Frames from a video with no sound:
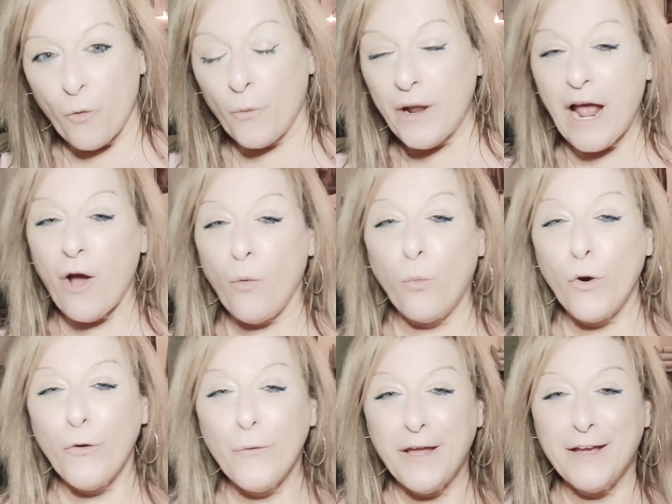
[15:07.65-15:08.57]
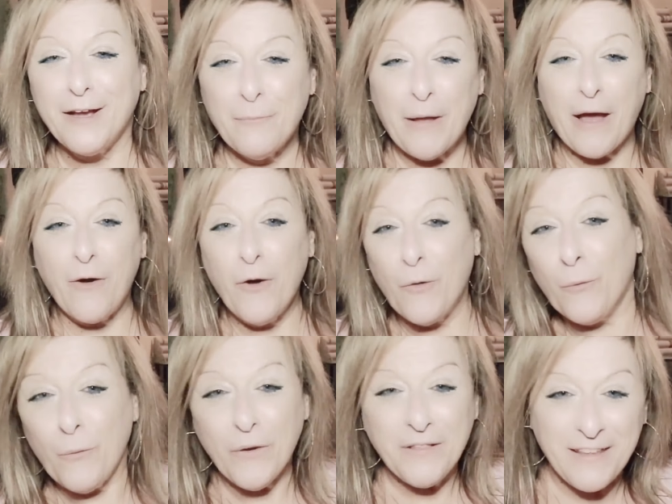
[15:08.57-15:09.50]
without worrying about
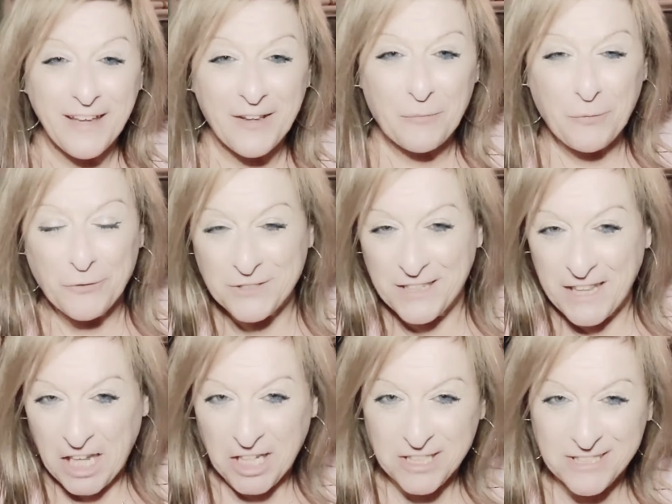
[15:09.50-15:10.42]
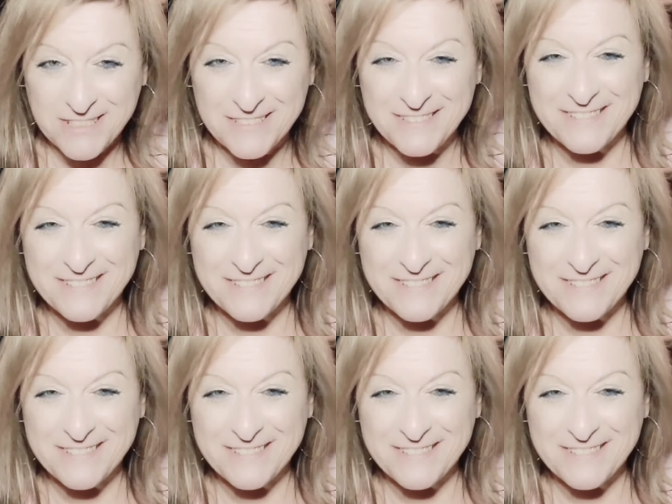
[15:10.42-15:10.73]
what the other person thinks.